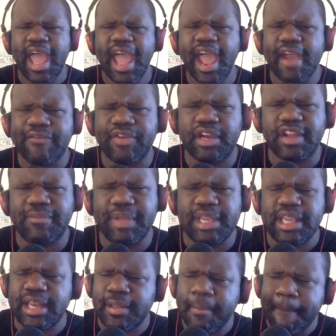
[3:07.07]
Africa have been
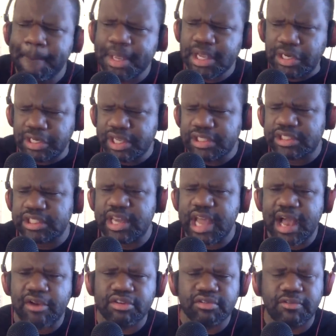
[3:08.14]
getting billions of
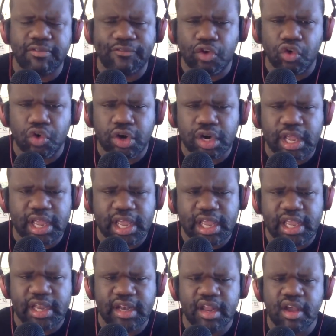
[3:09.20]
dollars of foreign
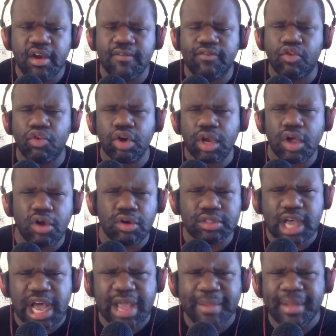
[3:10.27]
aid for a long
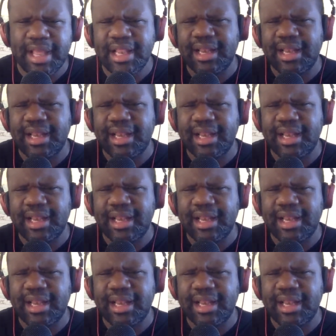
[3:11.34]
time.